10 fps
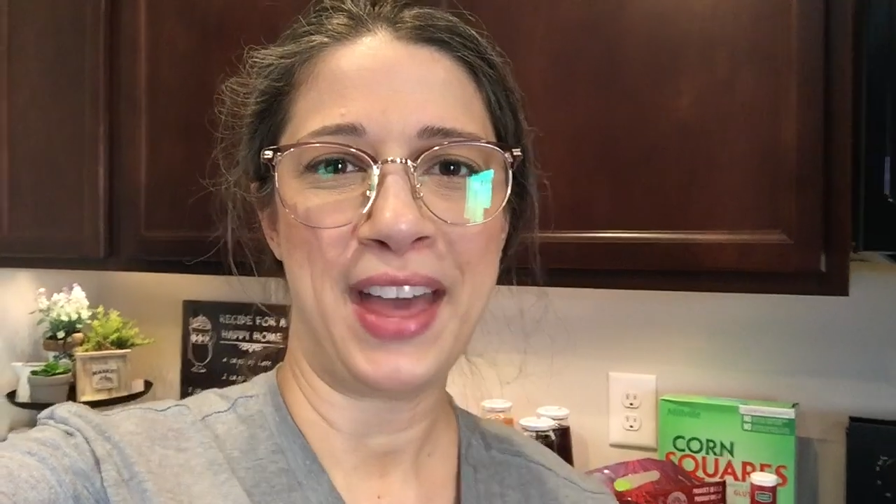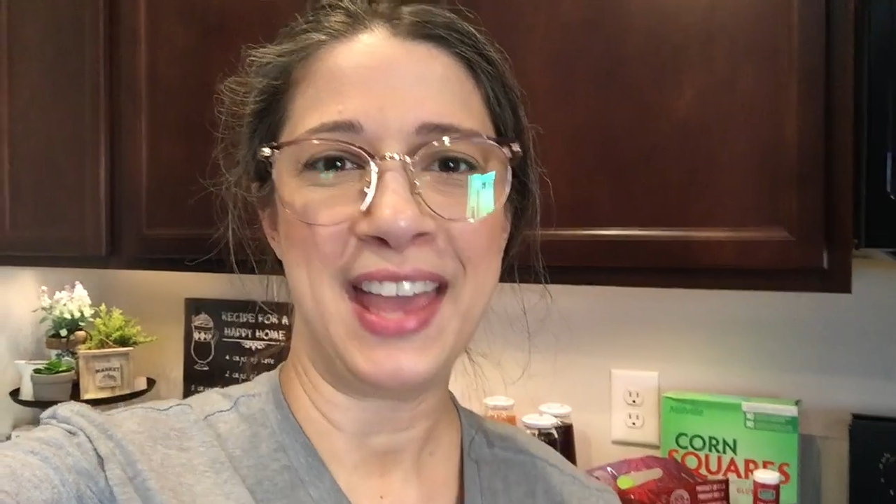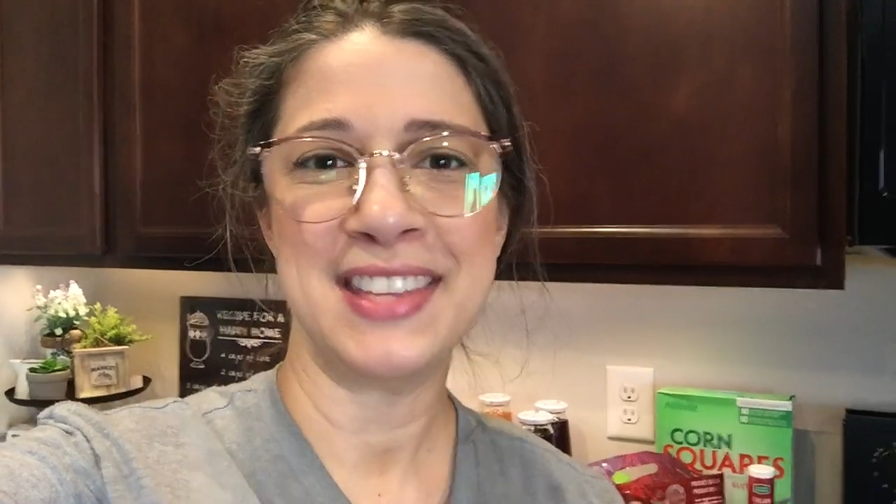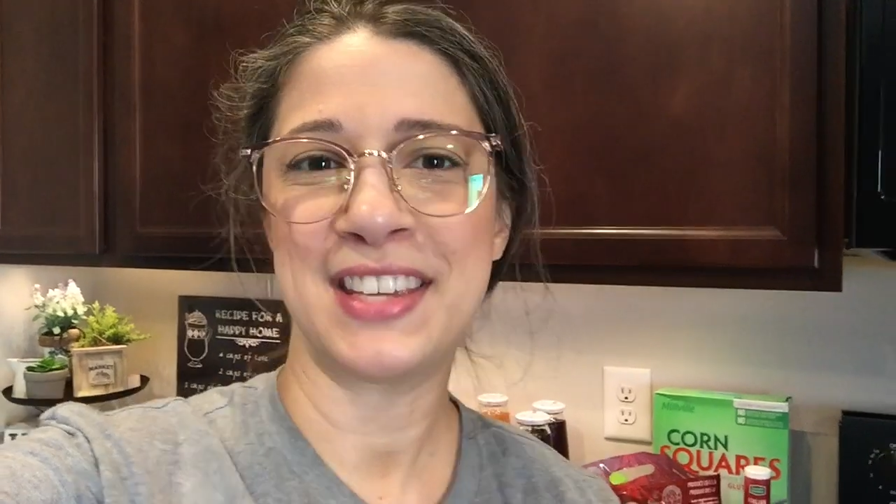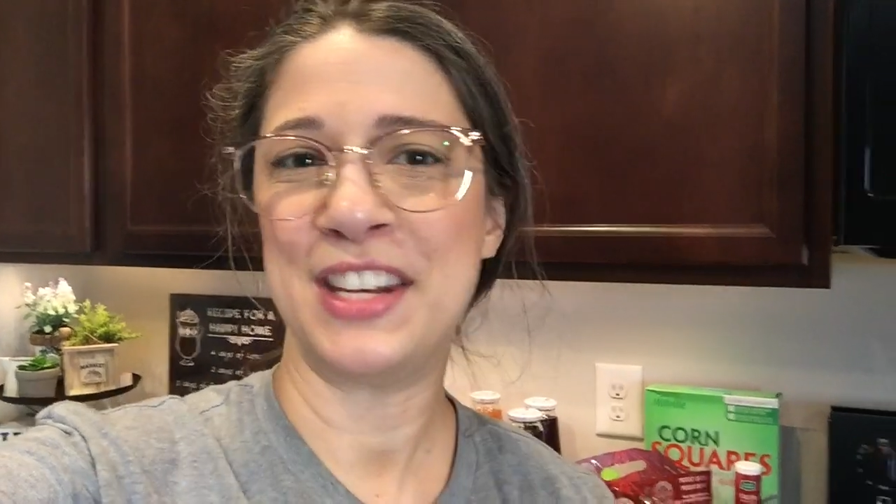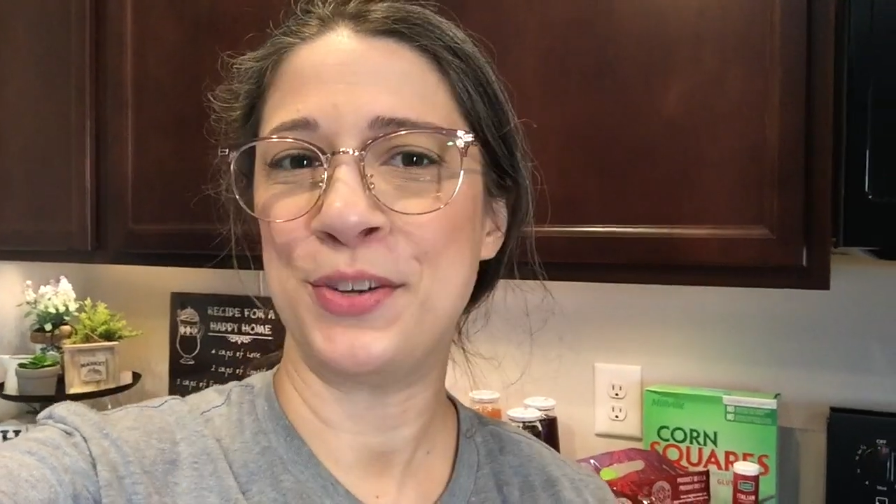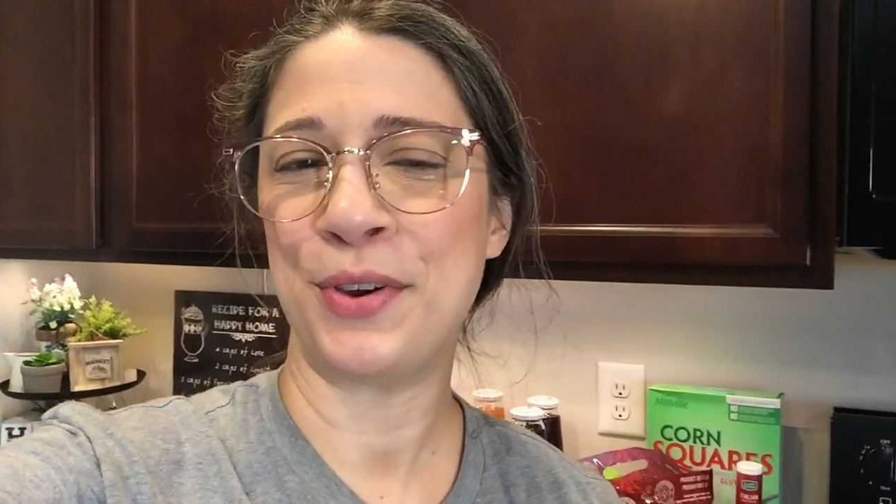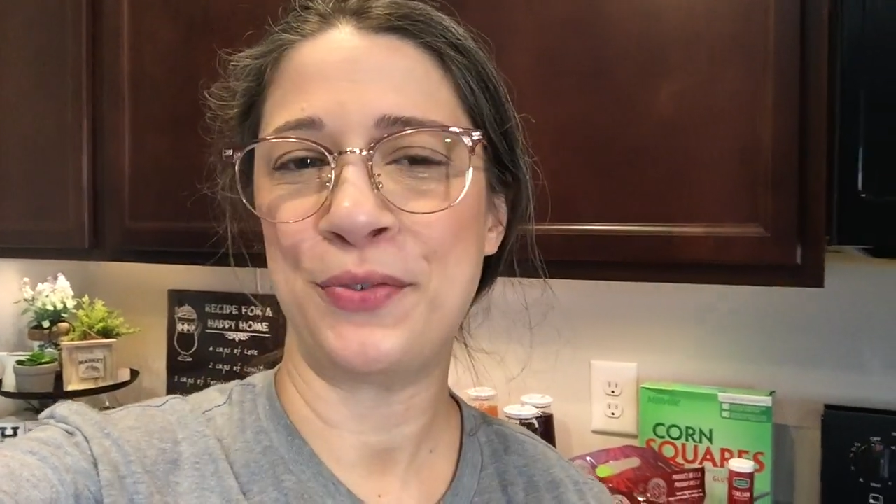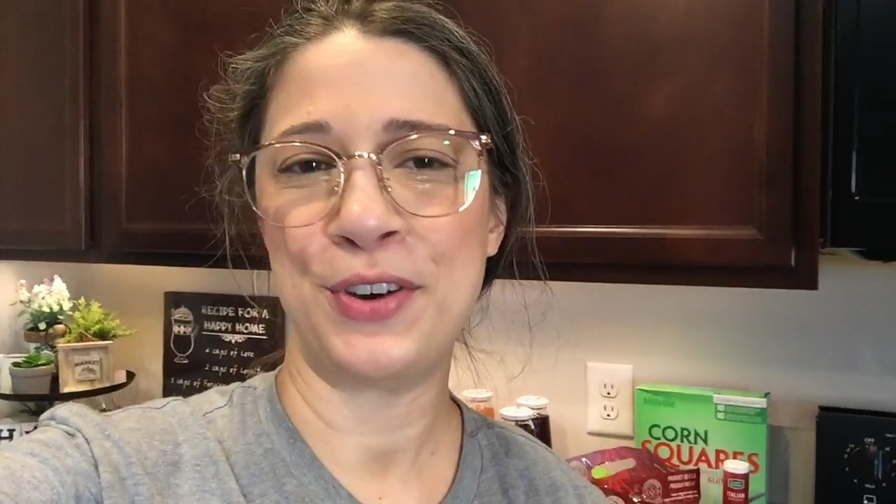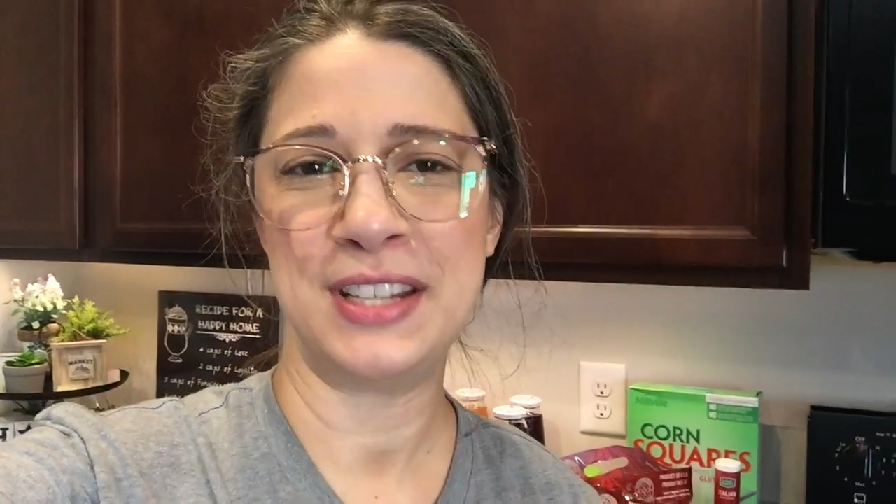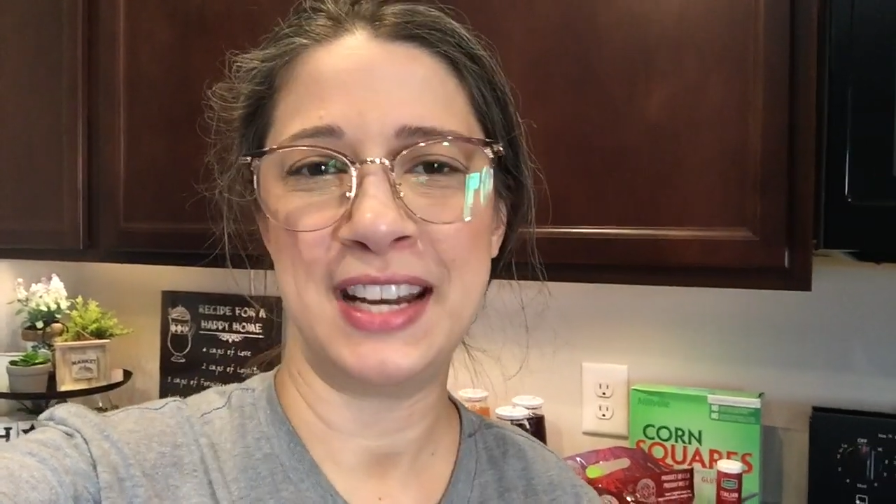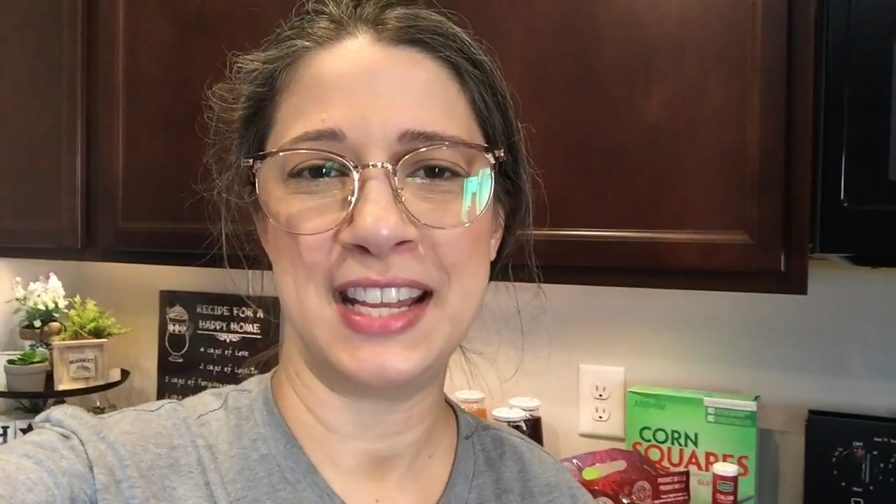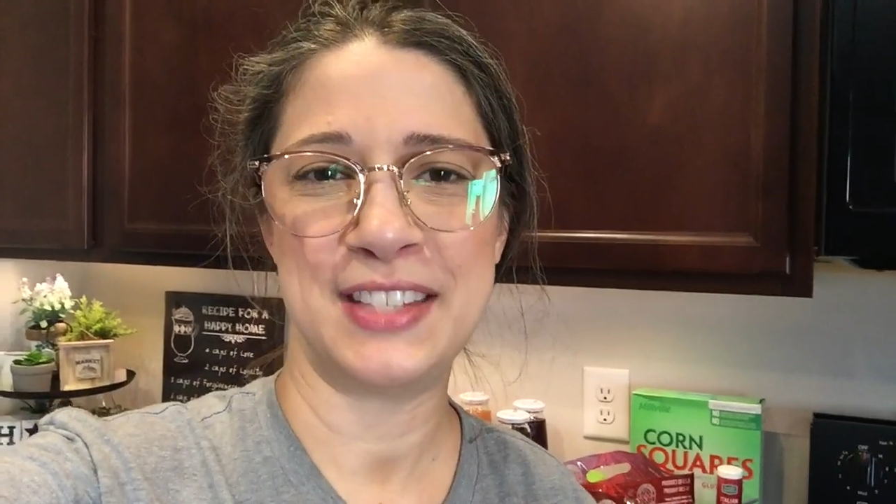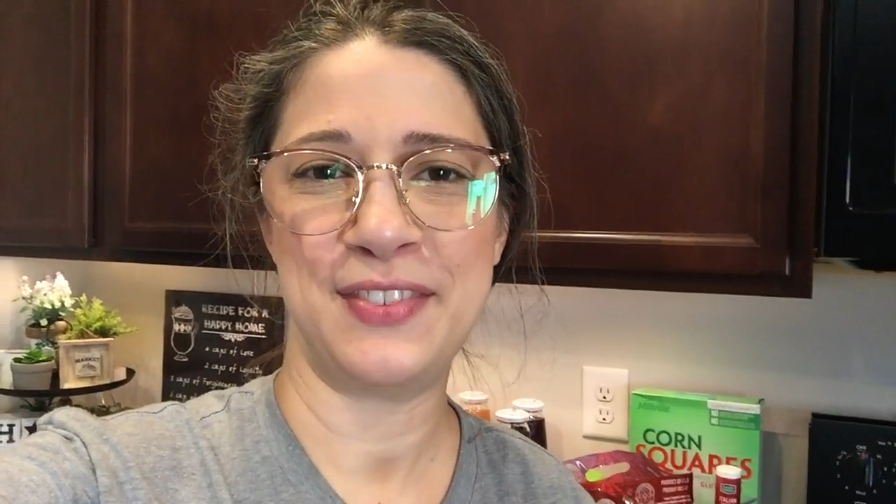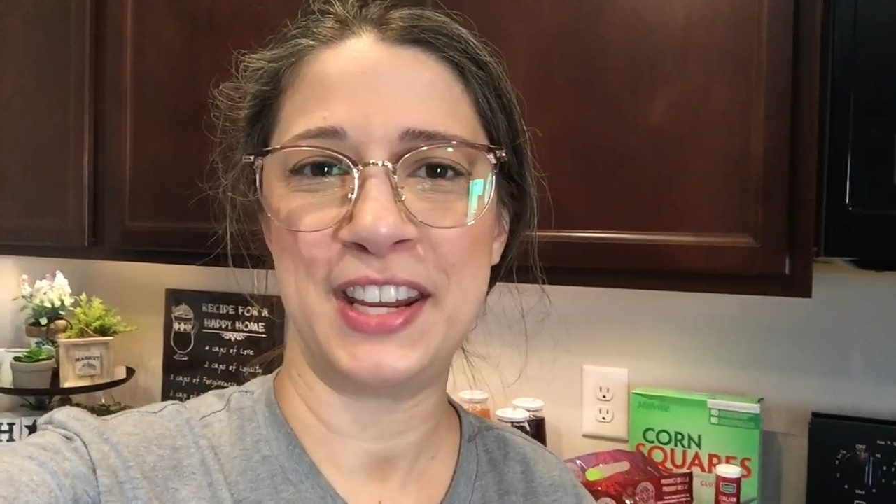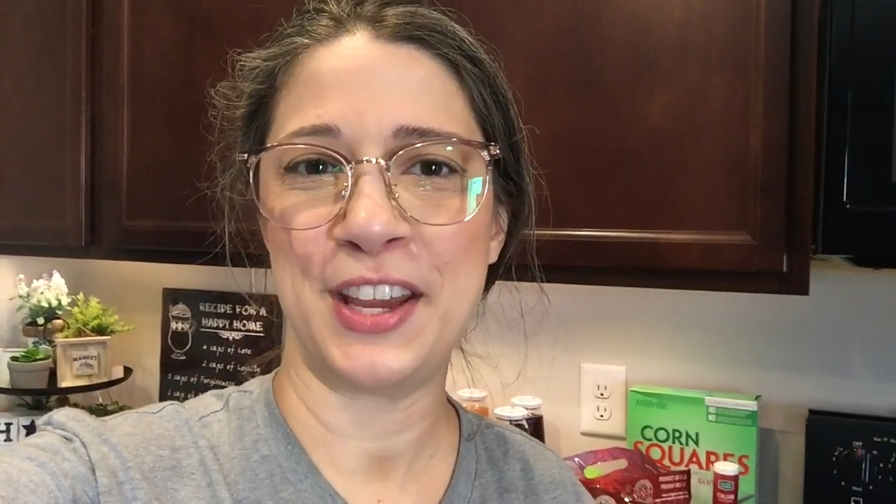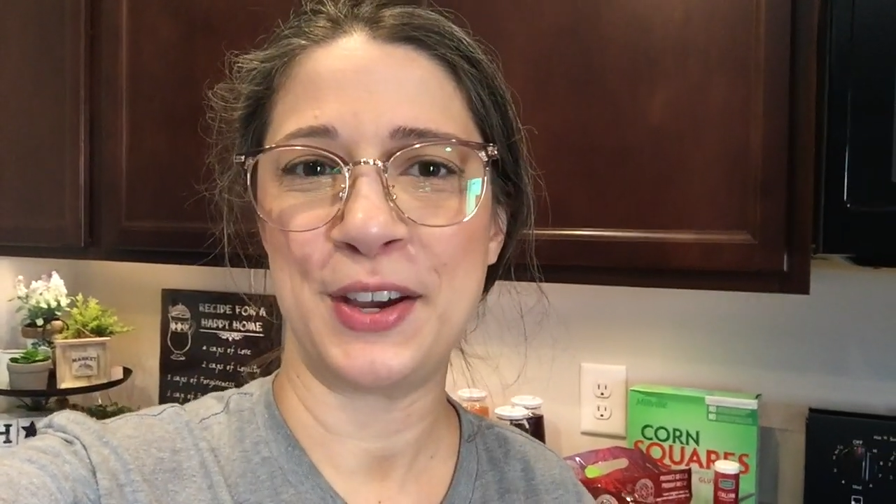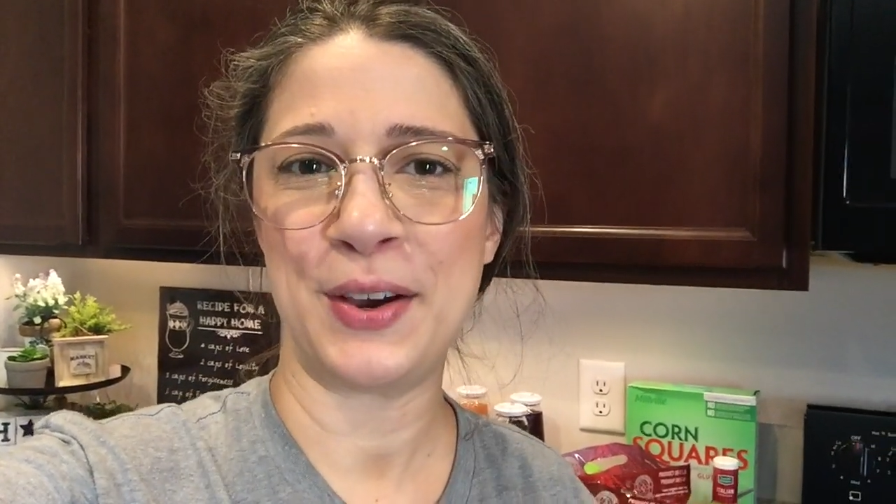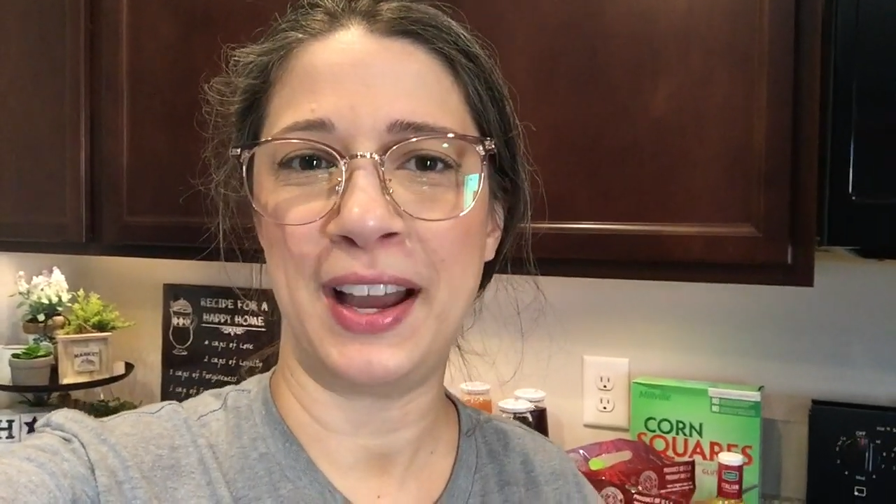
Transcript: that is gonna do it for today's video.